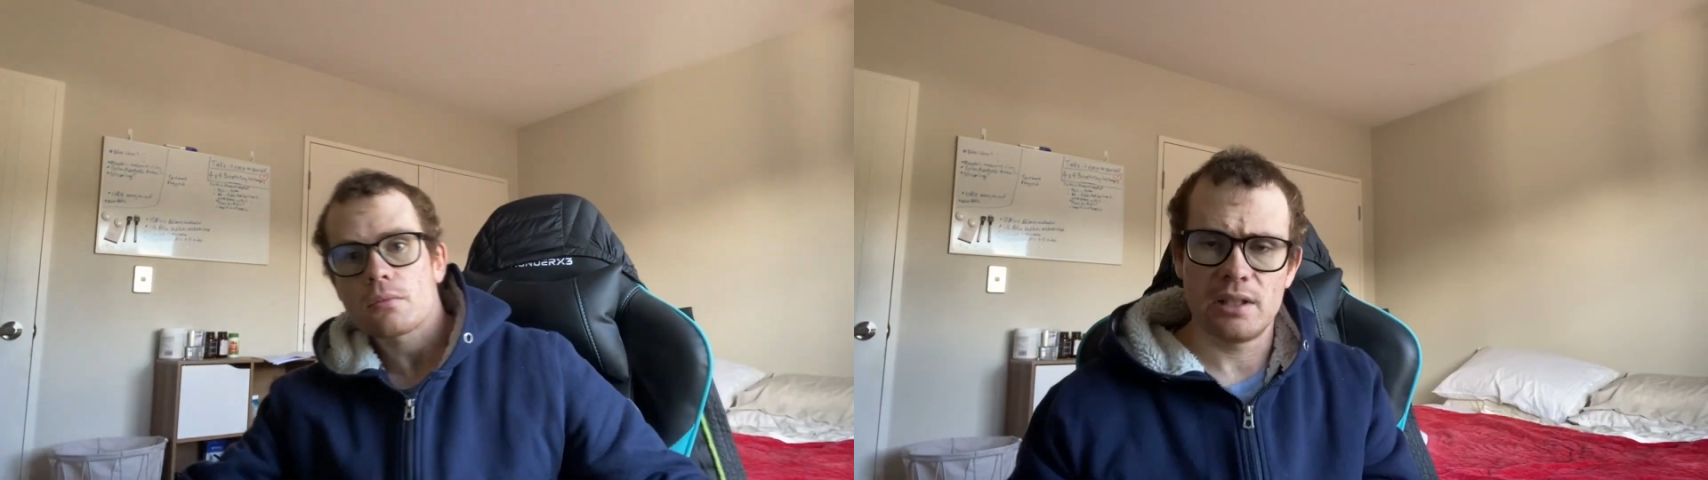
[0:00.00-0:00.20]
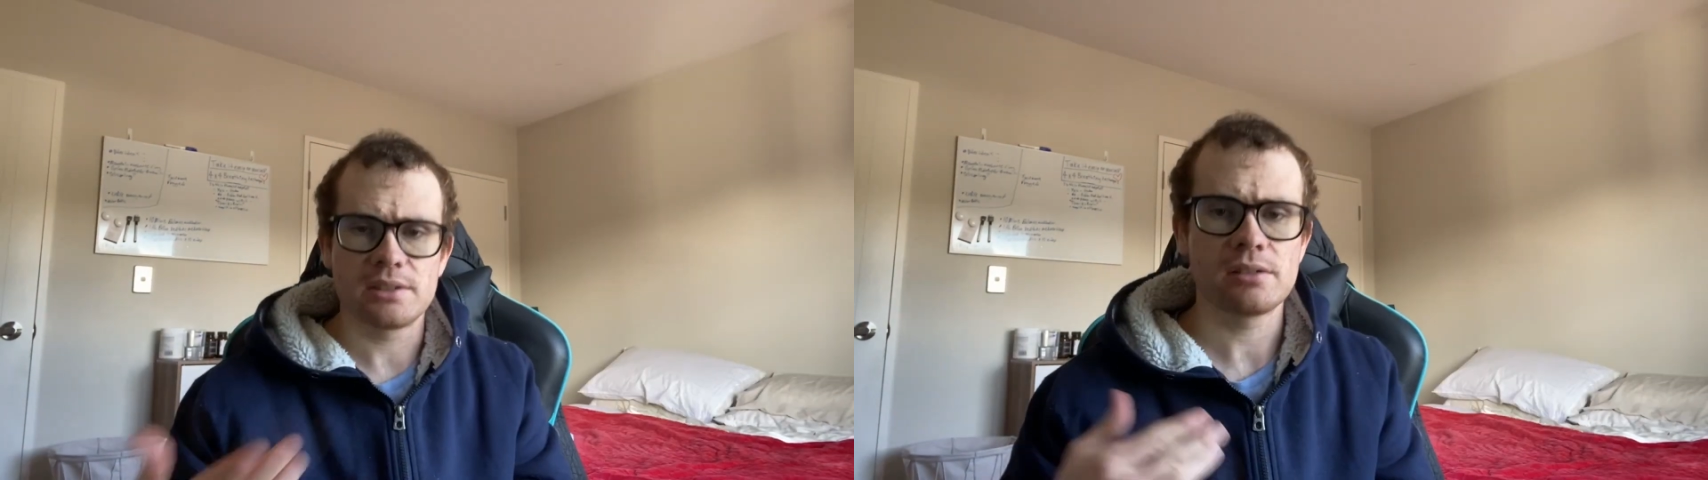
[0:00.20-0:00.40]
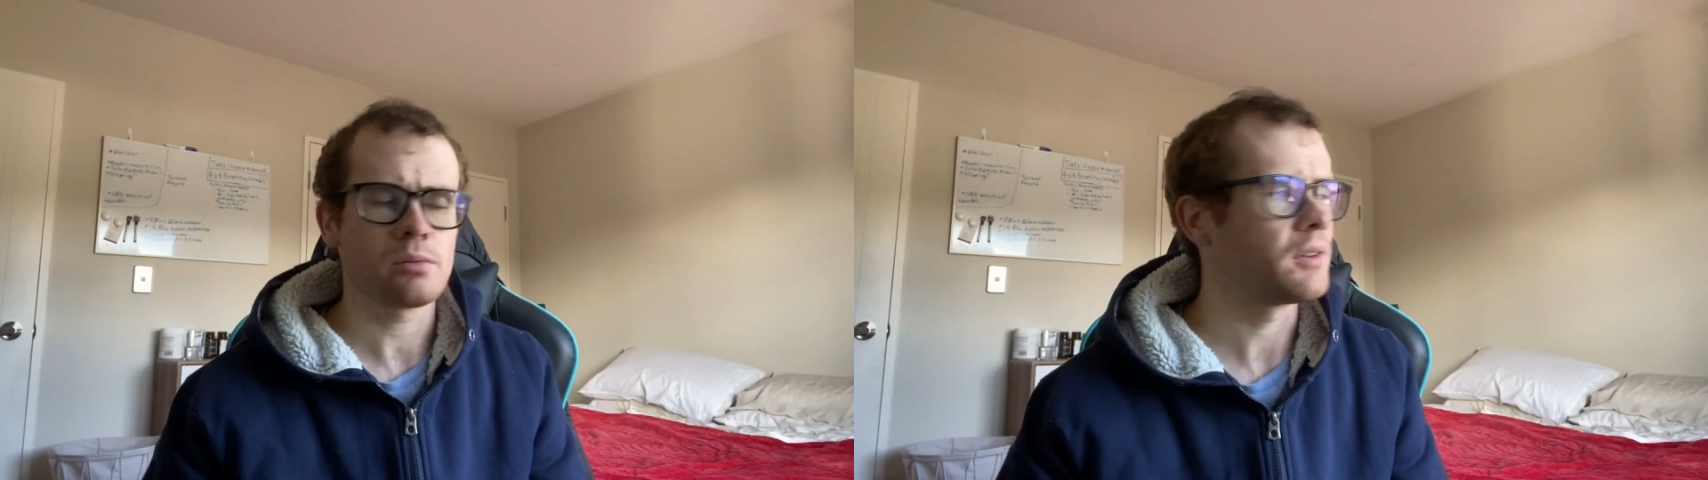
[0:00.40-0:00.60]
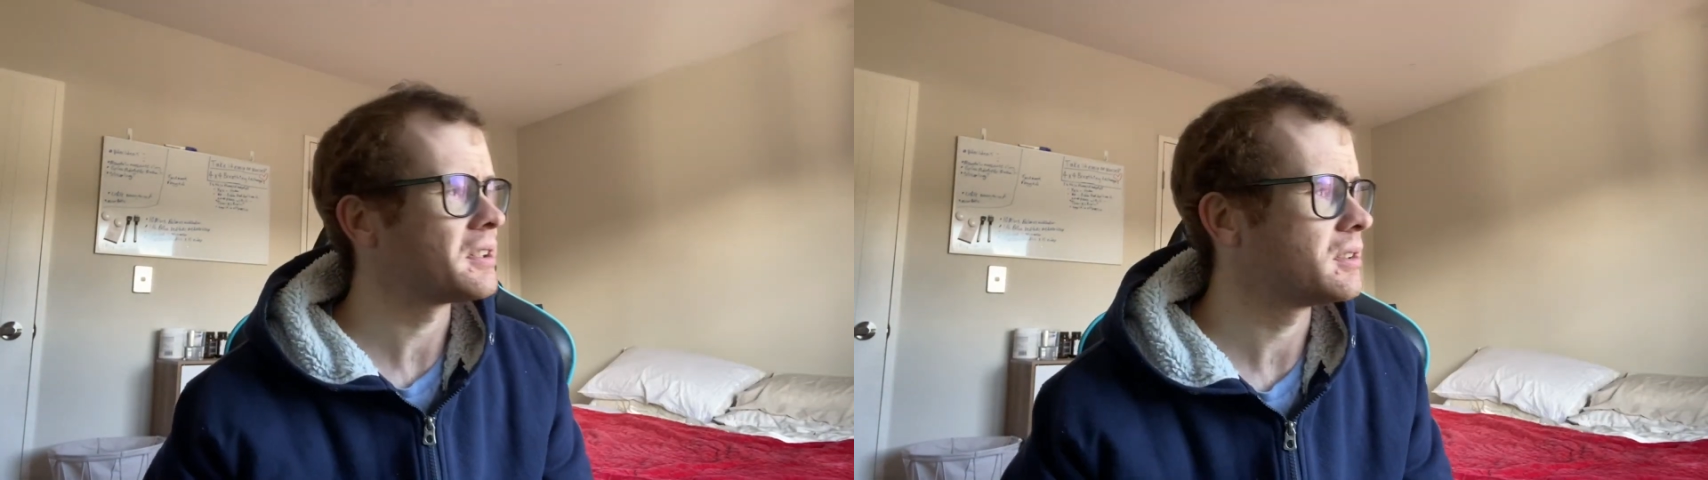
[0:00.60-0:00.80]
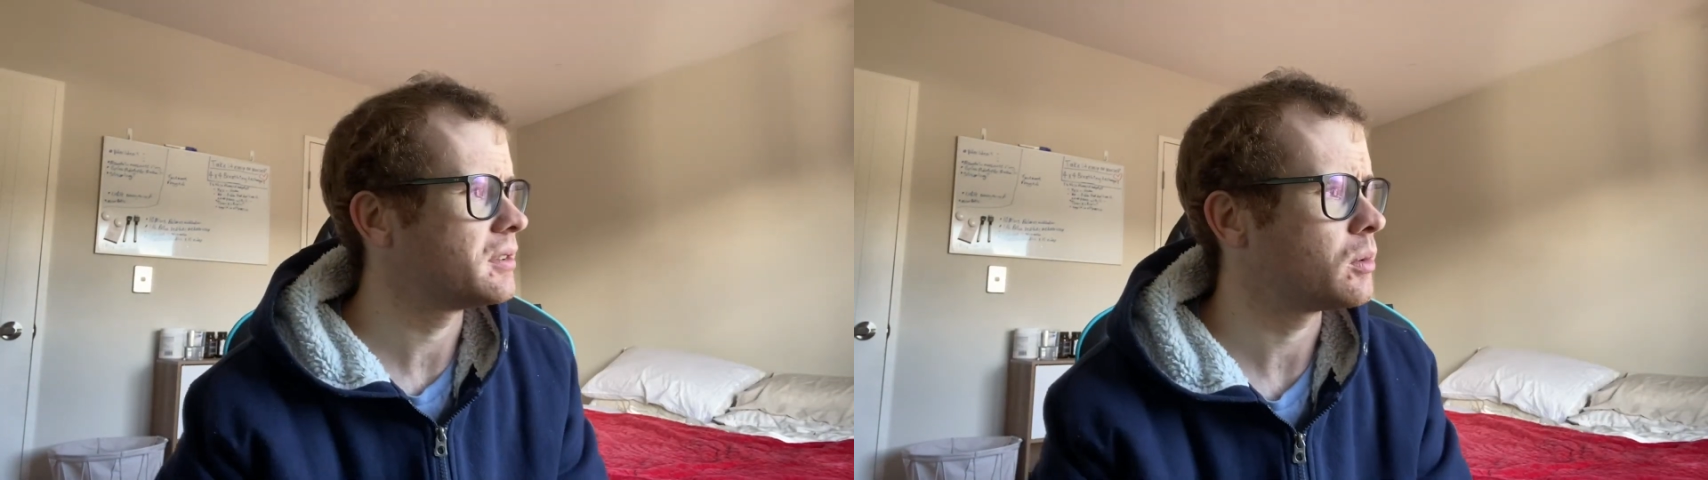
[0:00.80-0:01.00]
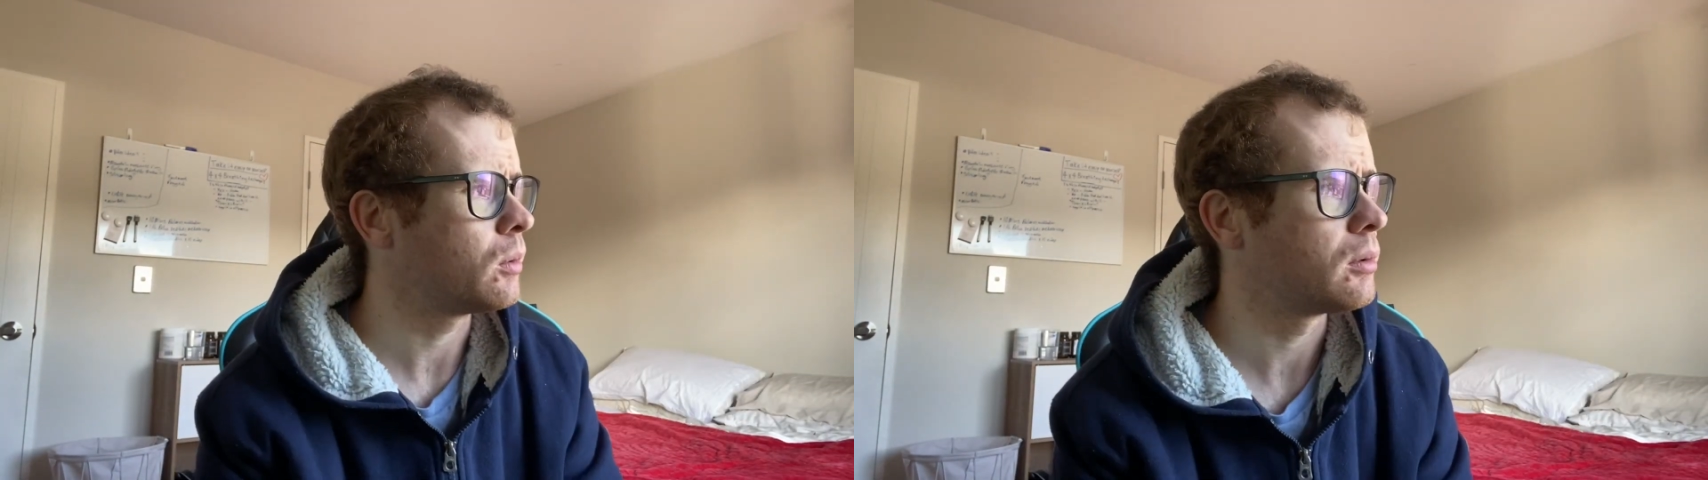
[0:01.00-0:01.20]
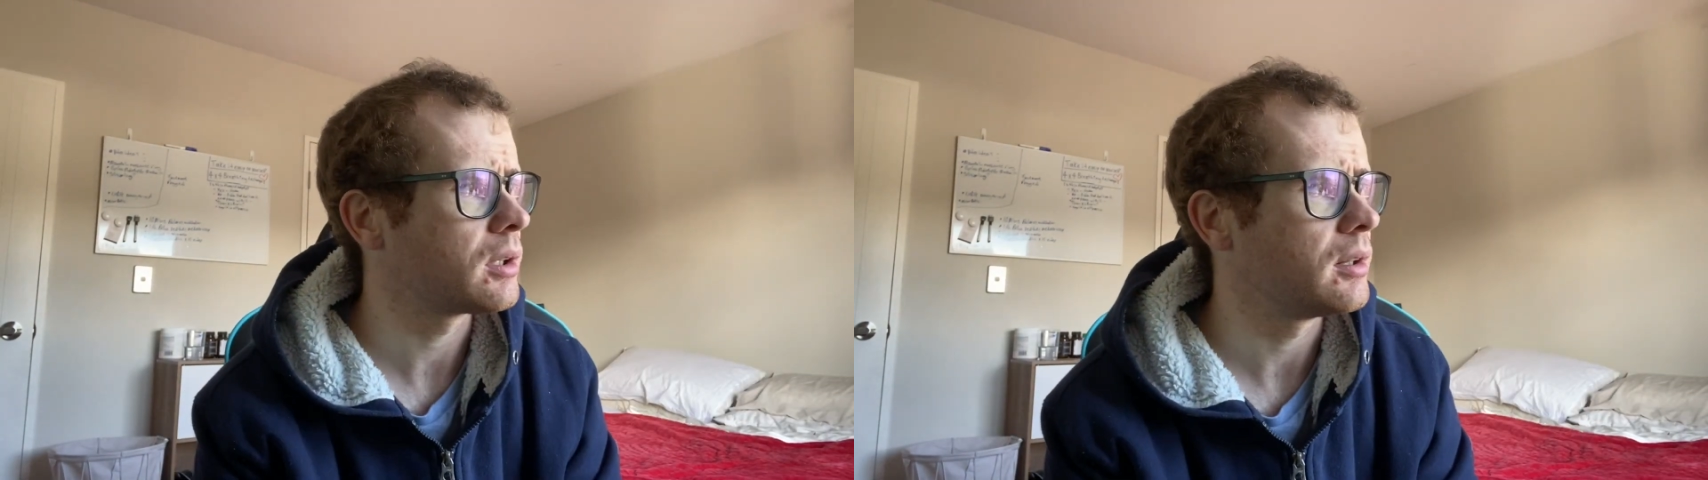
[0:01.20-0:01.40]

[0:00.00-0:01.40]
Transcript: I just wanted to talk a